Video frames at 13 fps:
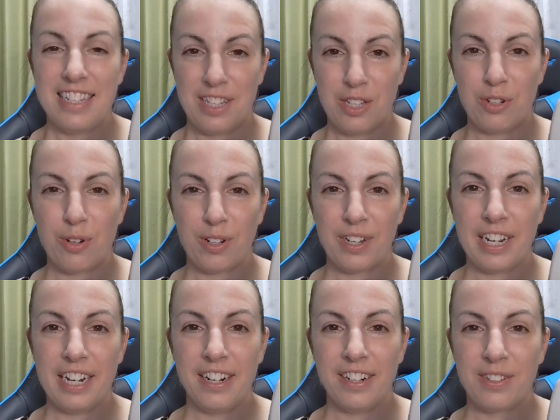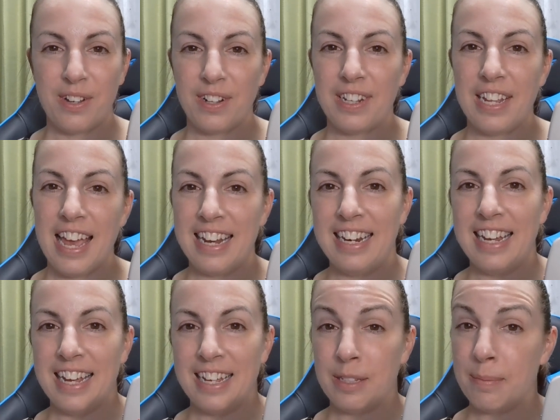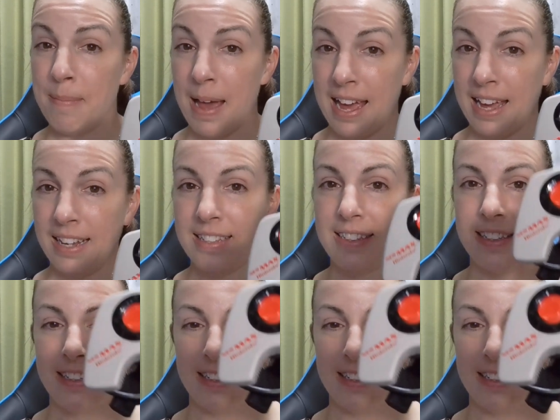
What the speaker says: controller here is called the NES Max.